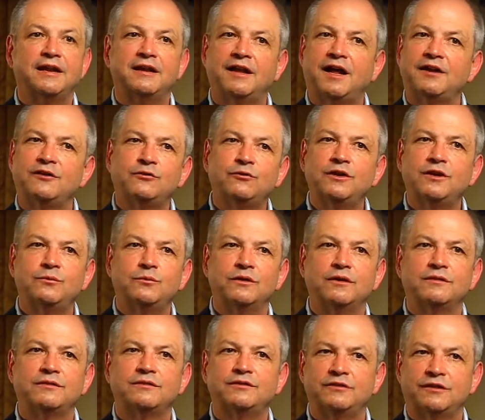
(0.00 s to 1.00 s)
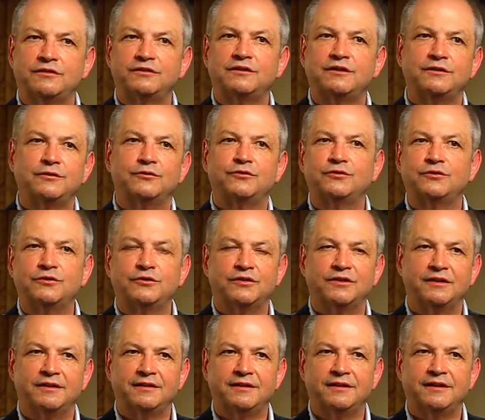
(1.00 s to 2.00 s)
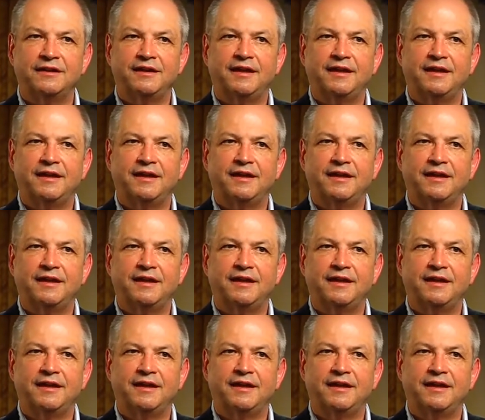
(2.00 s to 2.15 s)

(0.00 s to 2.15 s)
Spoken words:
Not agreed with, just understood.